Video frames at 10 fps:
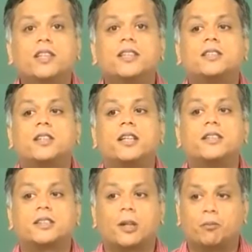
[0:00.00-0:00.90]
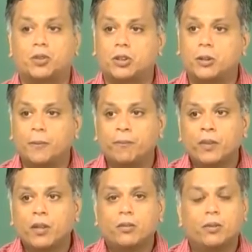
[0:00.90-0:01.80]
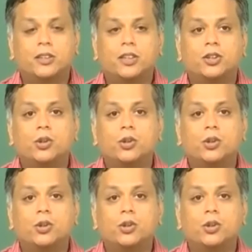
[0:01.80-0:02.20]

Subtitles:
these three steps, which is